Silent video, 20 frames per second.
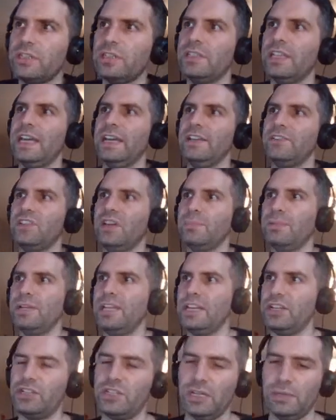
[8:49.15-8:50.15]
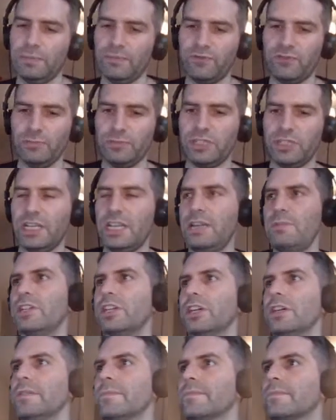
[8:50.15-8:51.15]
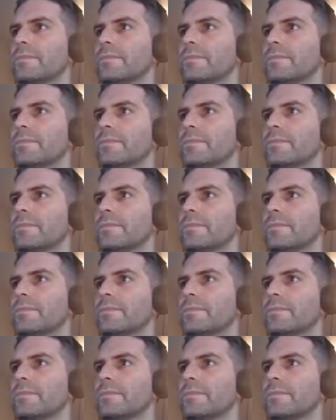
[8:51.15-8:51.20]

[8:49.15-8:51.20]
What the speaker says: that double edge jump from. So here we go.